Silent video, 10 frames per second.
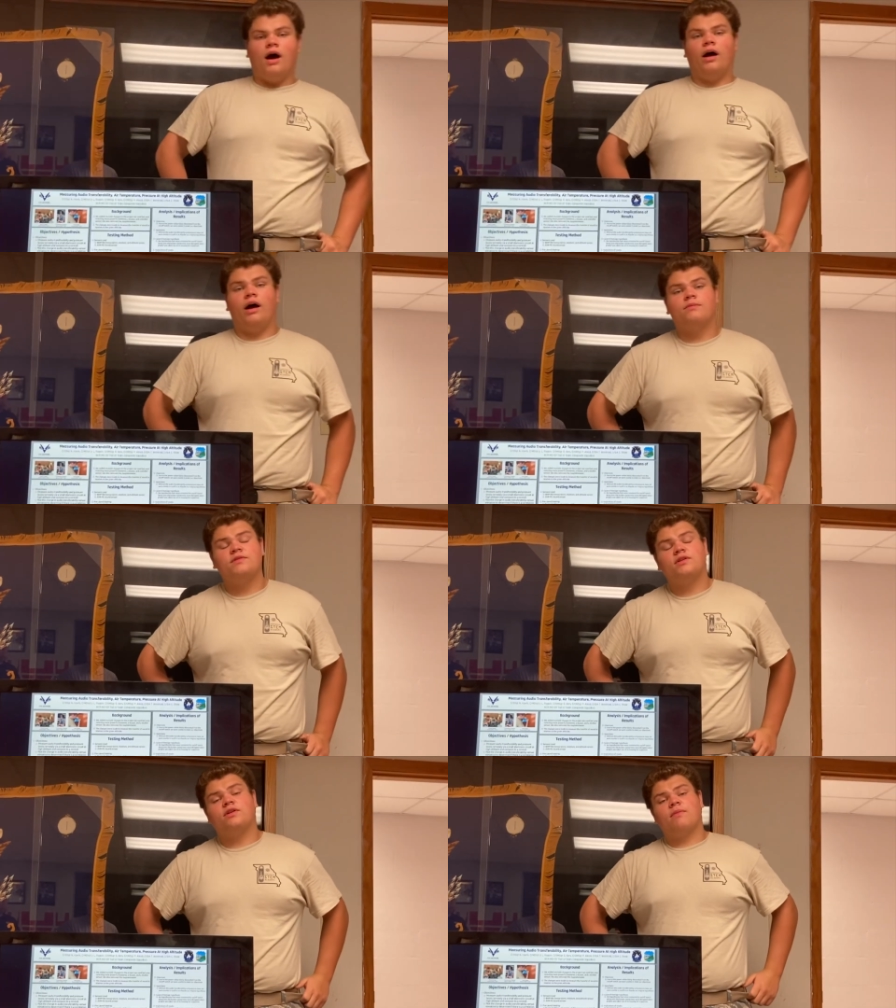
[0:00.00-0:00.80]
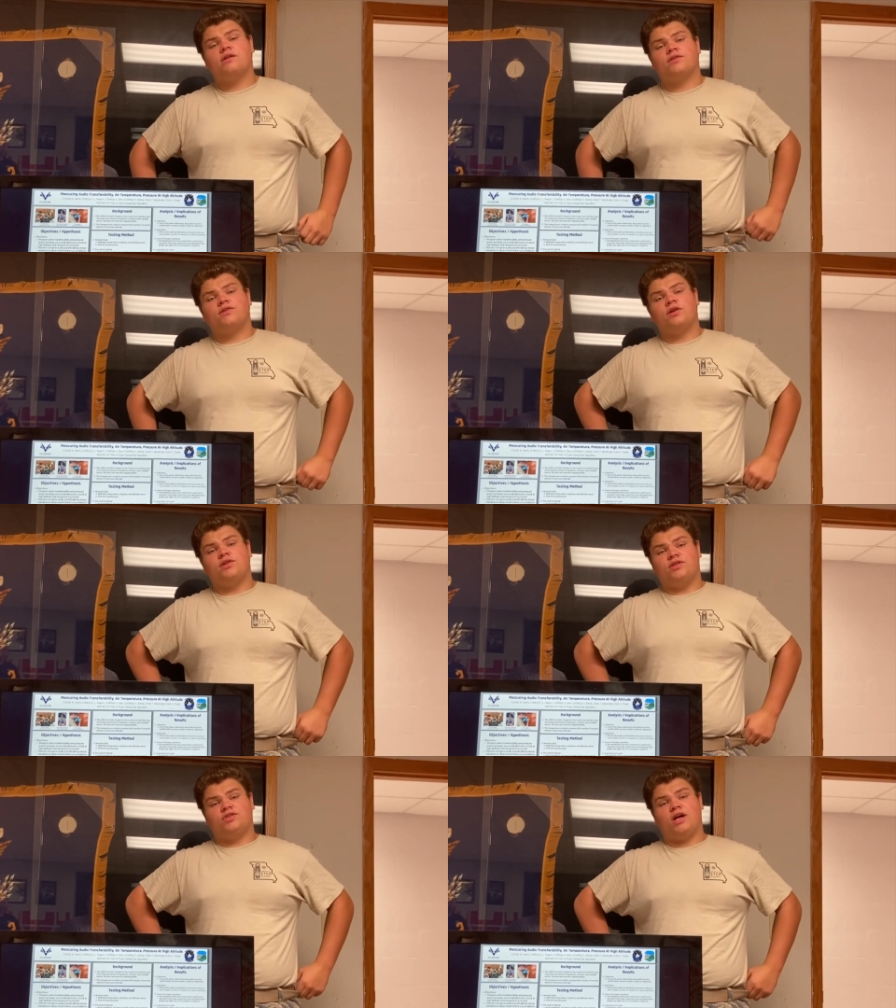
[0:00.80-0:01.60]
Hi, I'm Senior Master
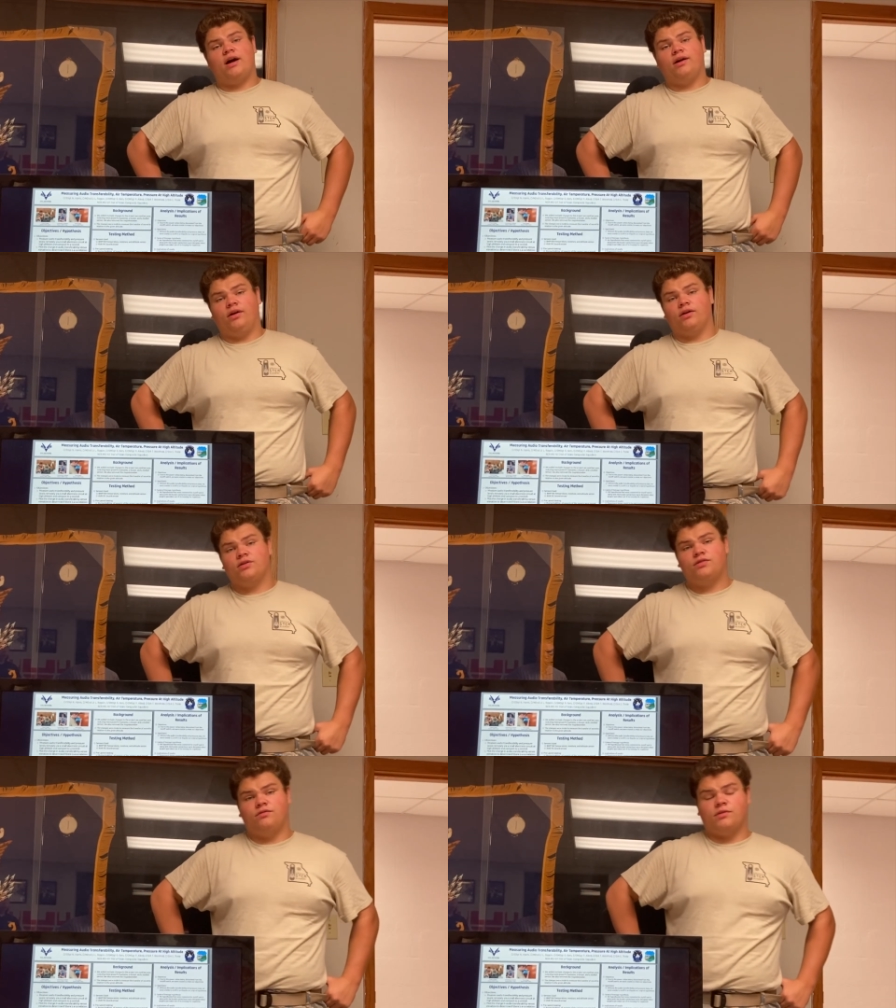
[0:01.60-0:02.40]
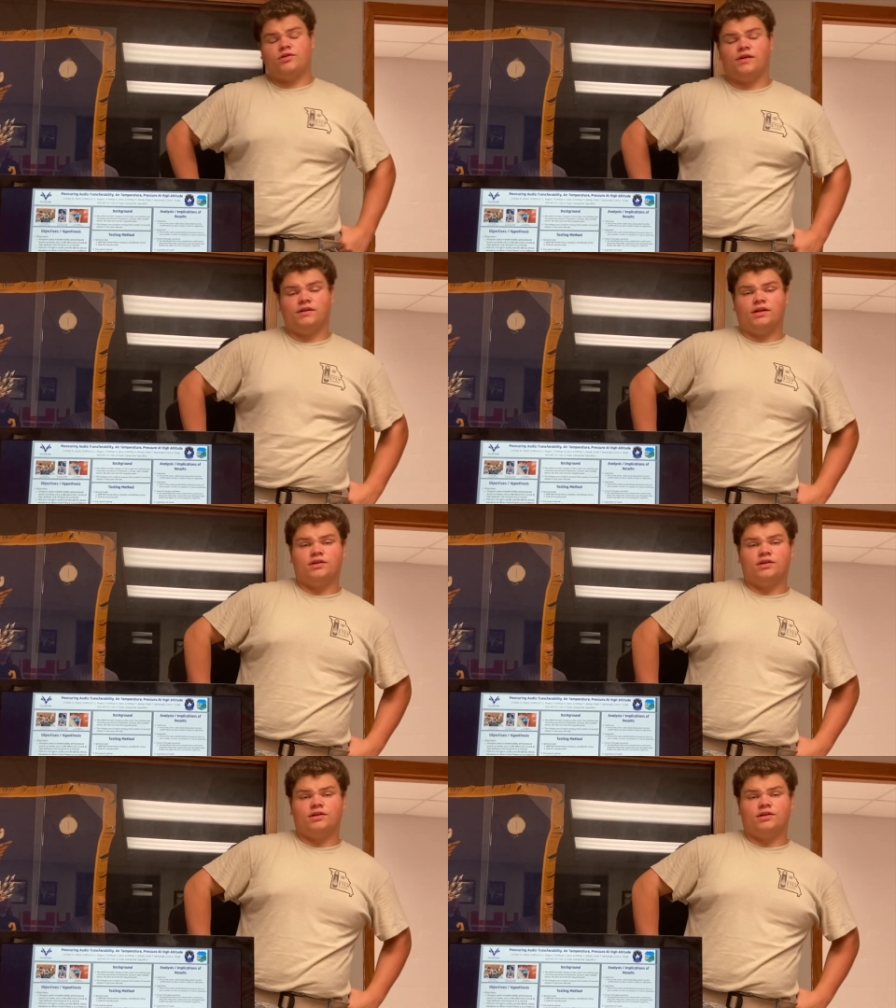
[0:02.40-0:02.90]
Sergeant Scott Gers from the Thiele